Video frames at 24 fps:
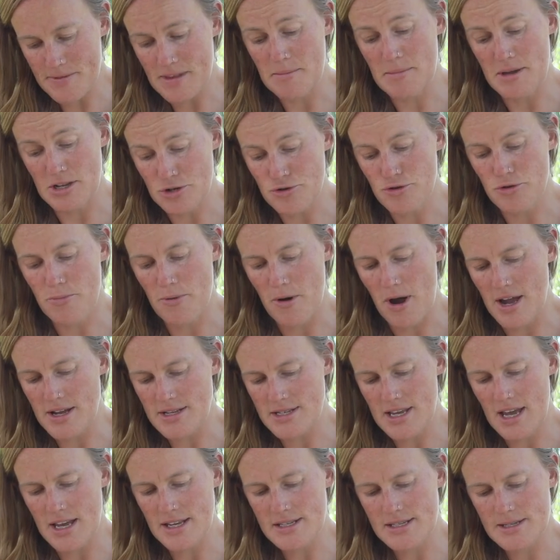the menstrual
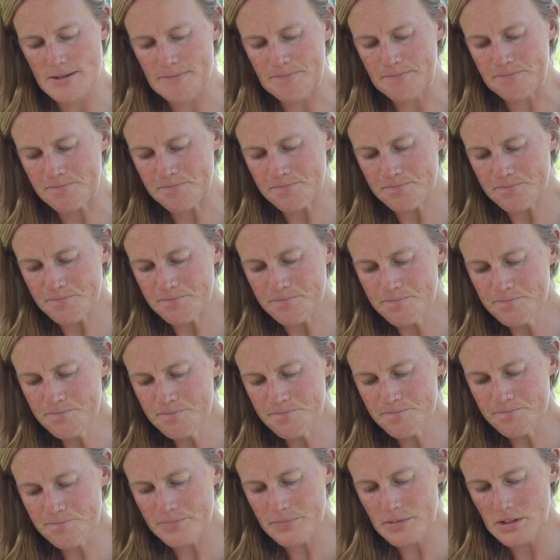process.
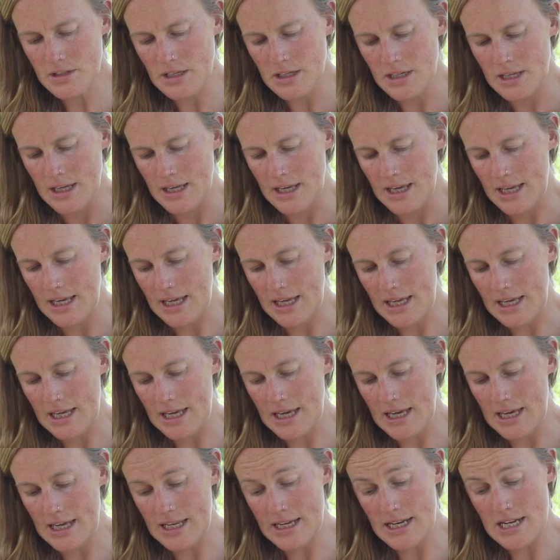
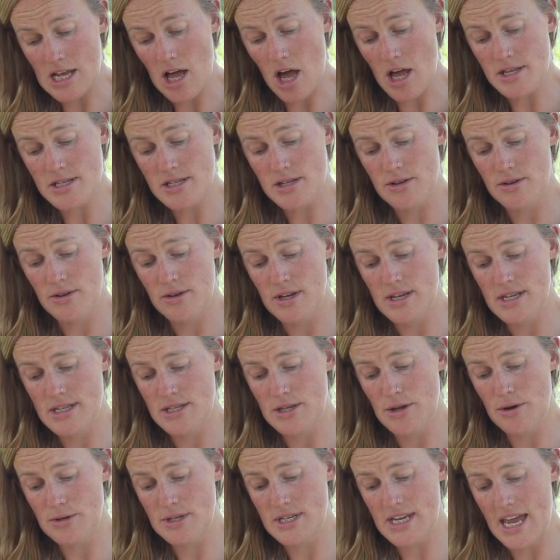And it also
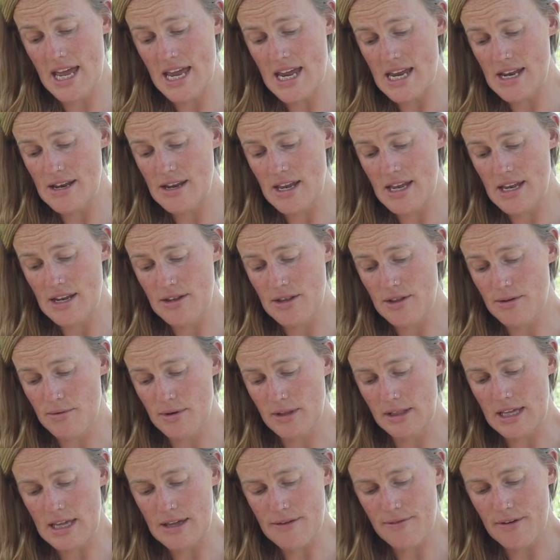is known to aid in the
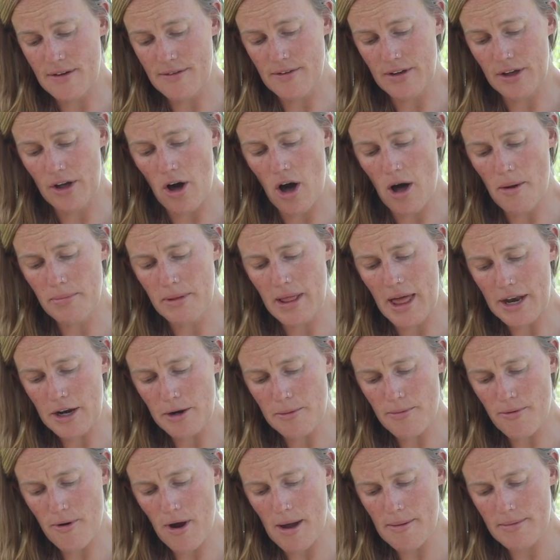relief of a
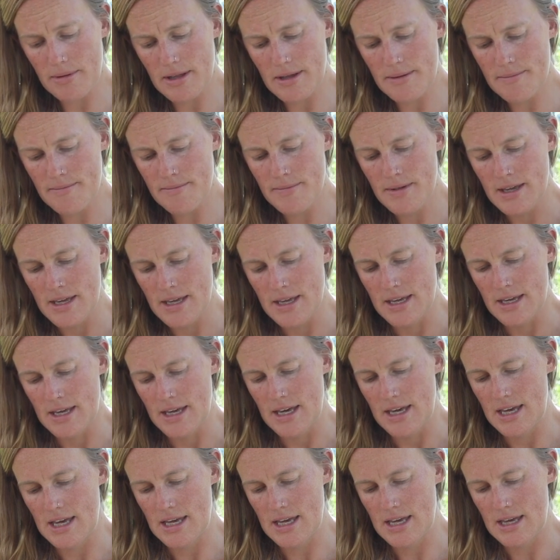gallbladder problem,
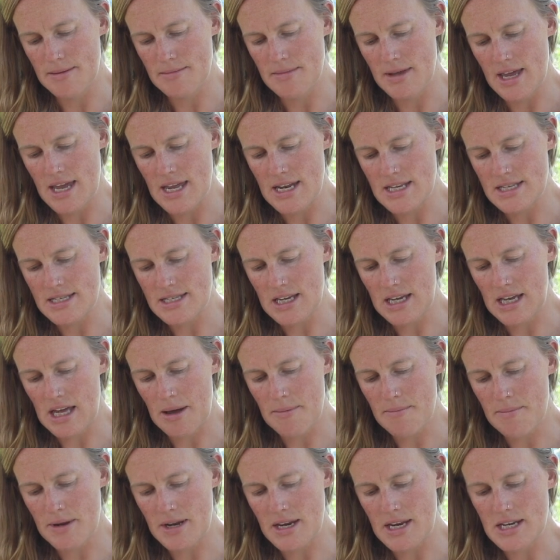and its
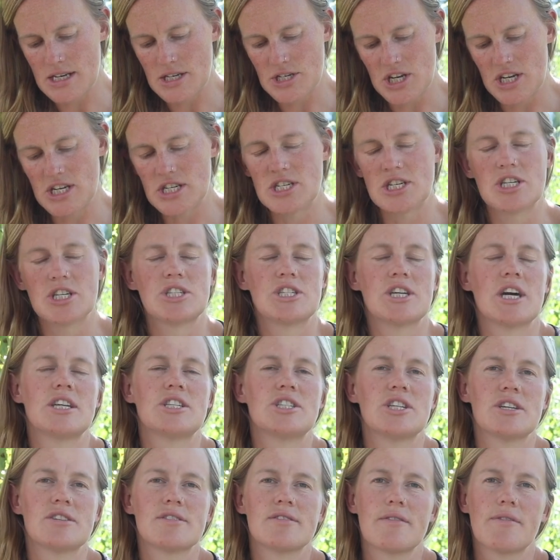accompanying
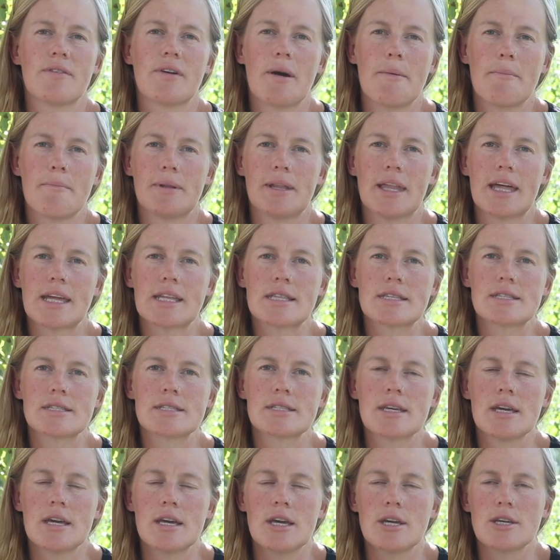digestive
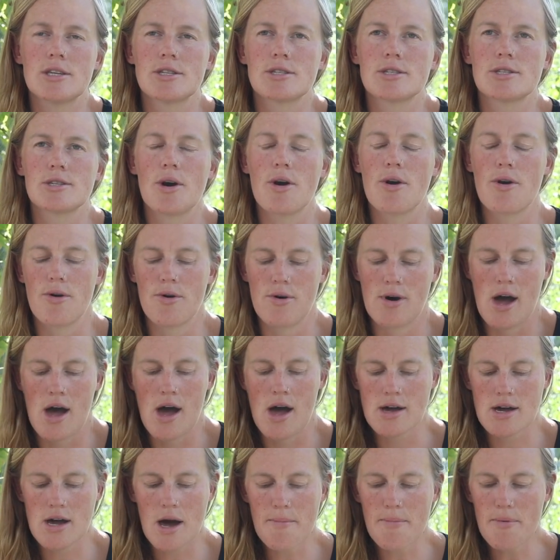complaints. So
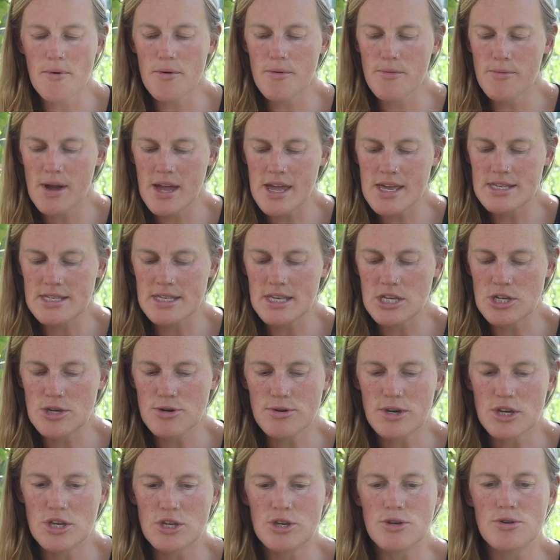a couple ways that
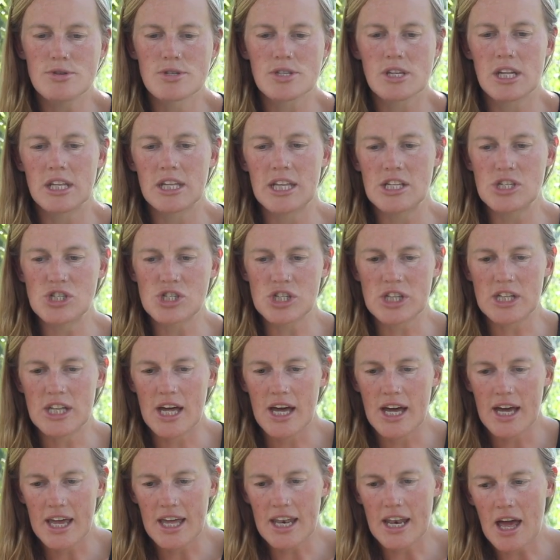you can use
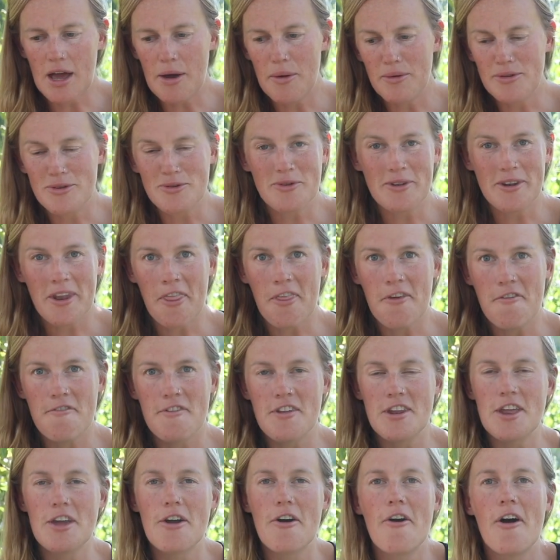calendula, and I will do another
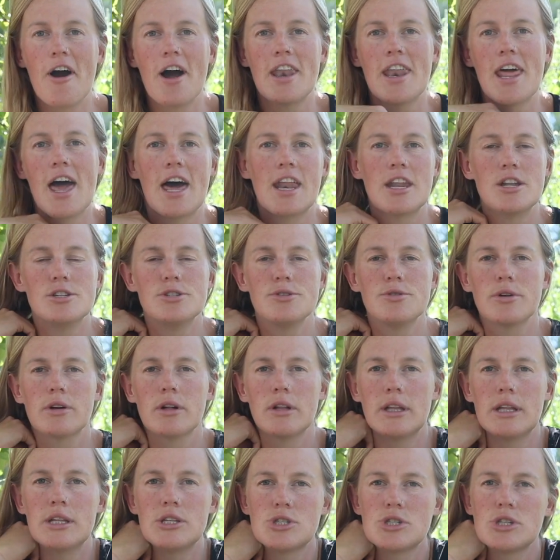video on how to do a
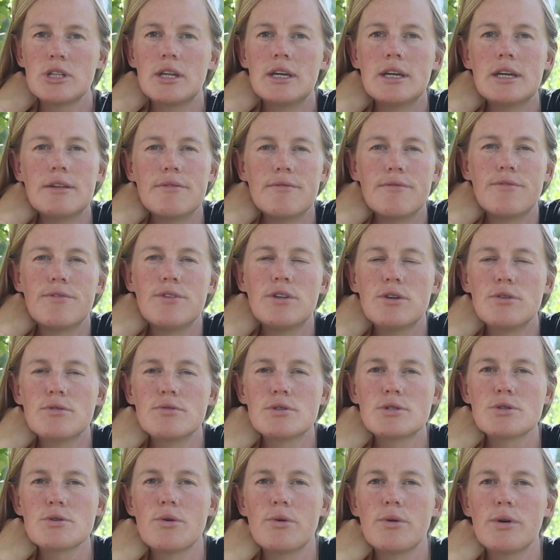calendula
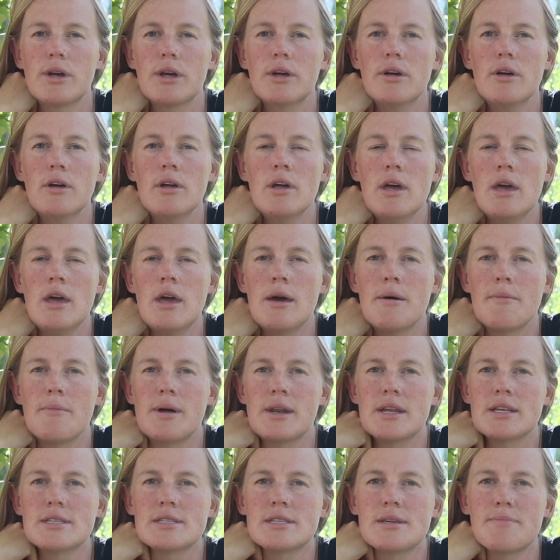infused oil,
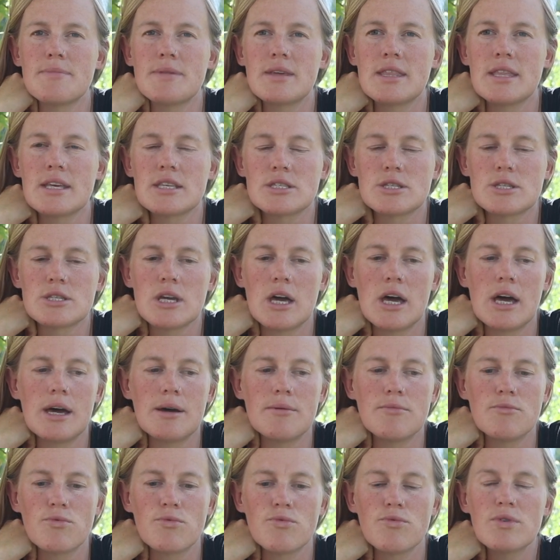but it's something that's
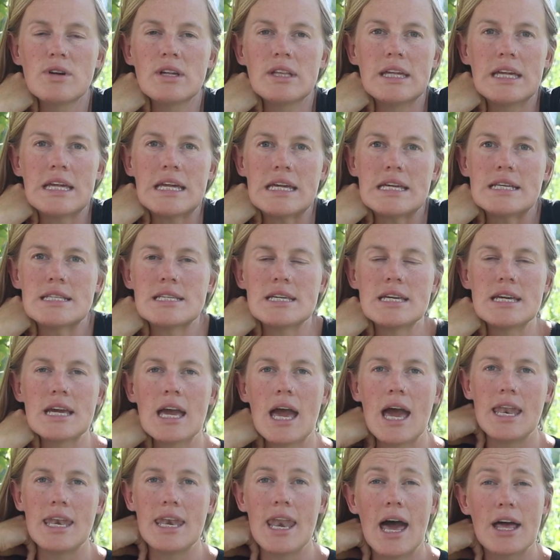really easy
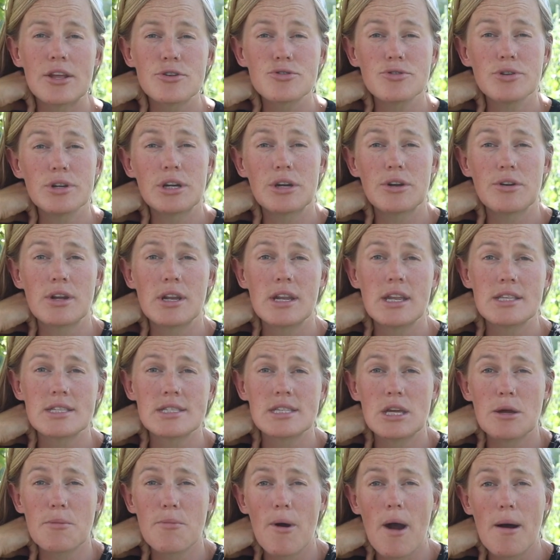and natural
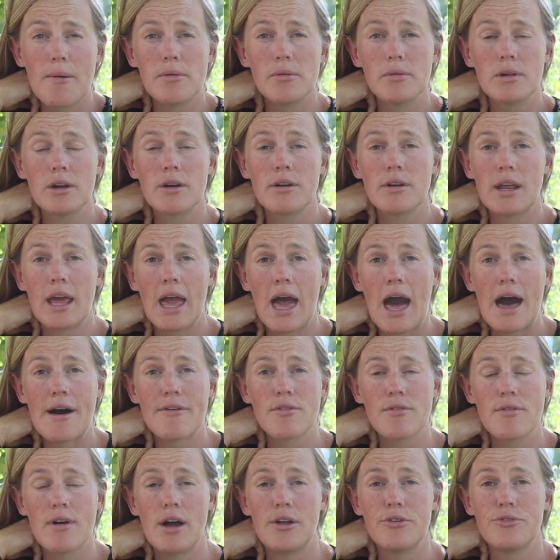ingredients that you probably already
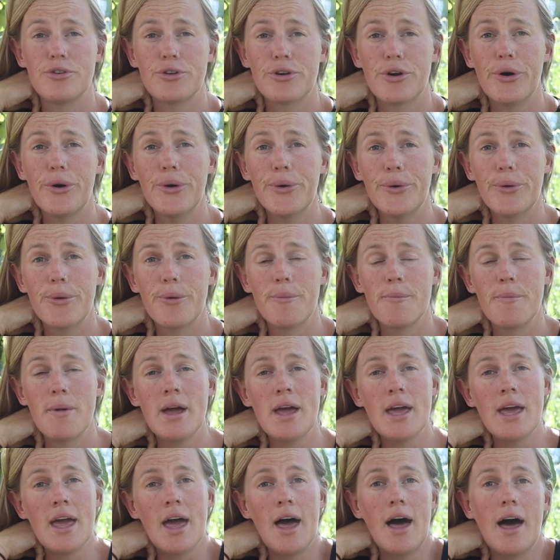have around your home,
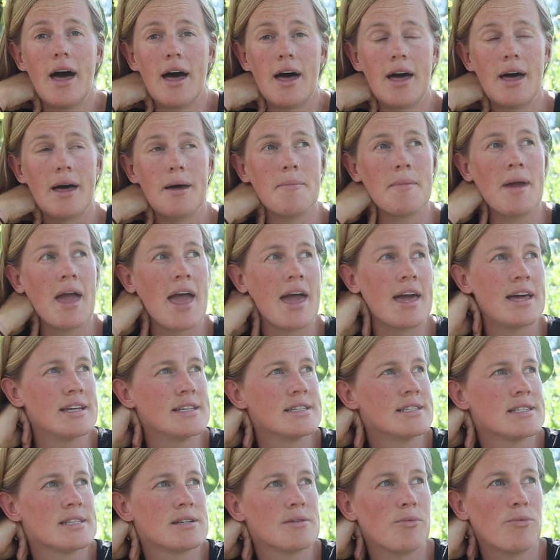
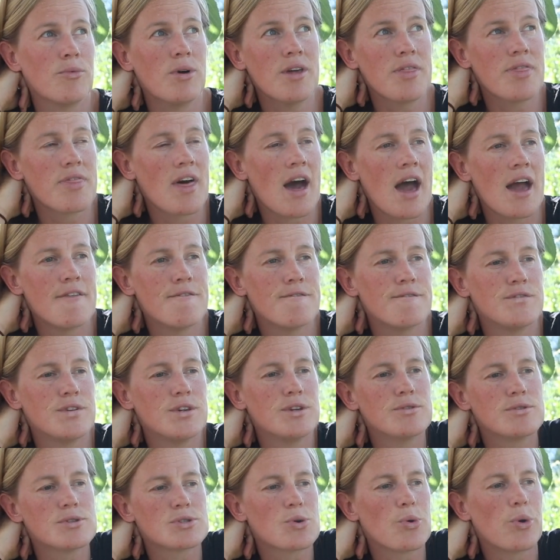and with that
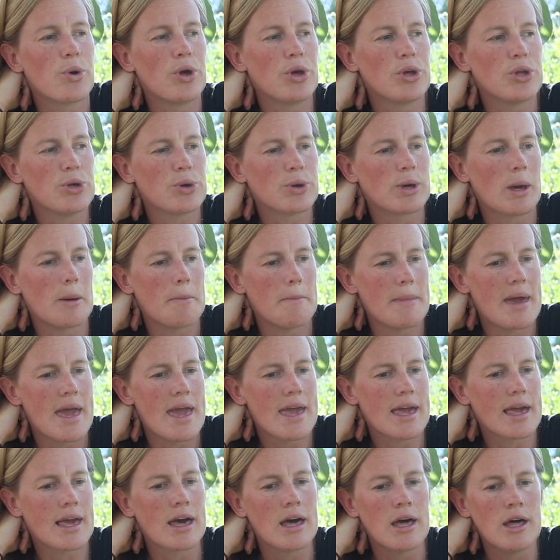infused oil you can
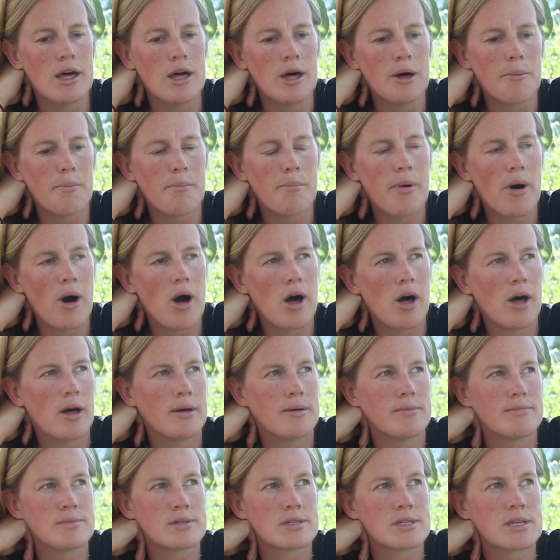make
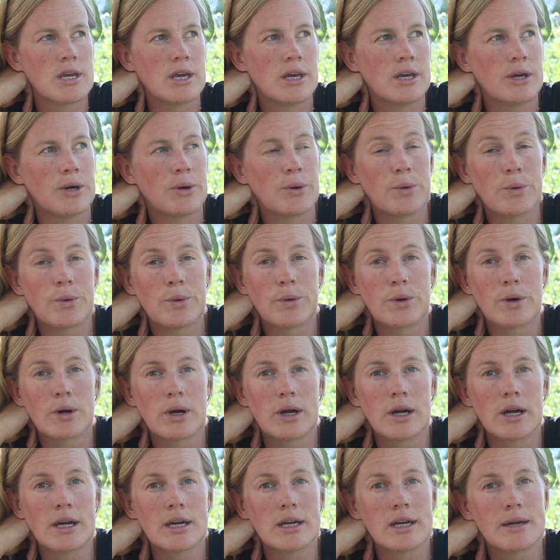balms
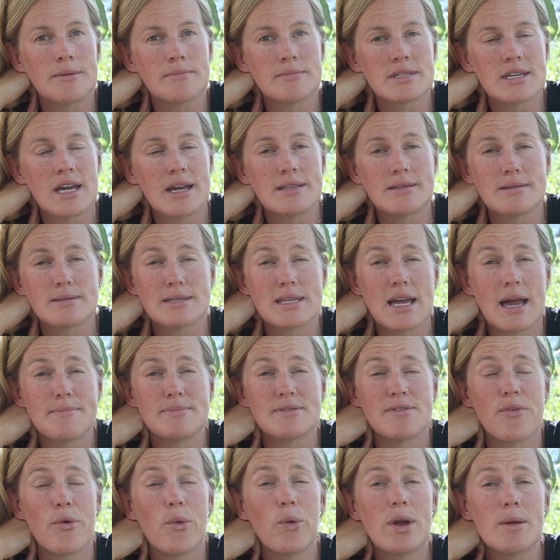or
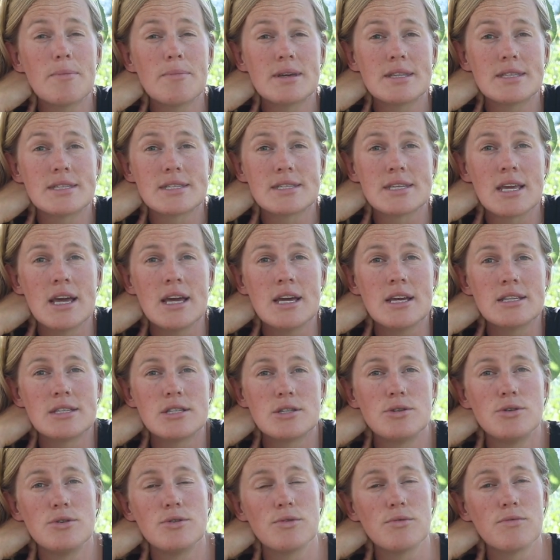types of ointments
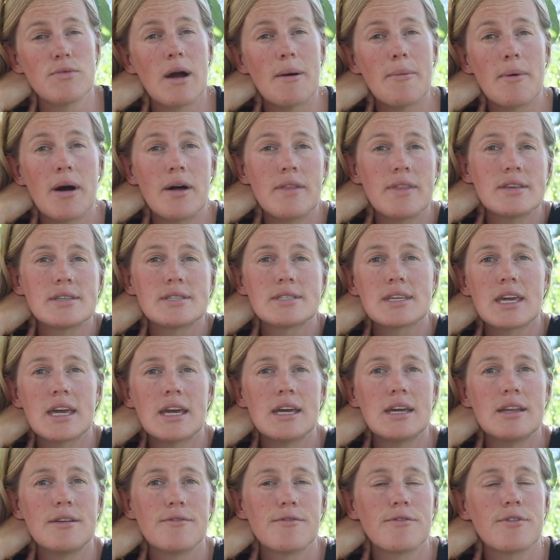to rub on the
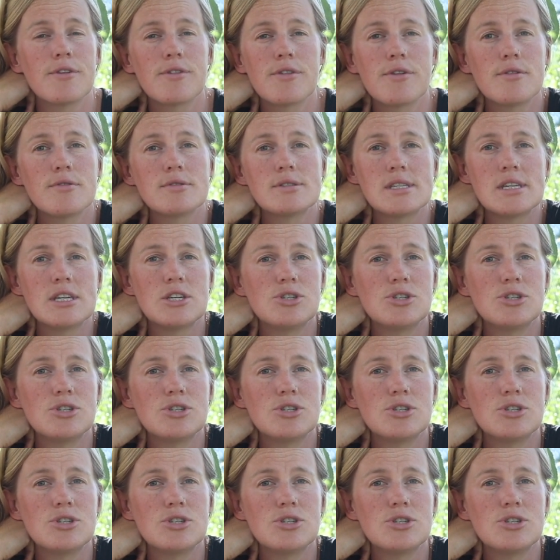skin for those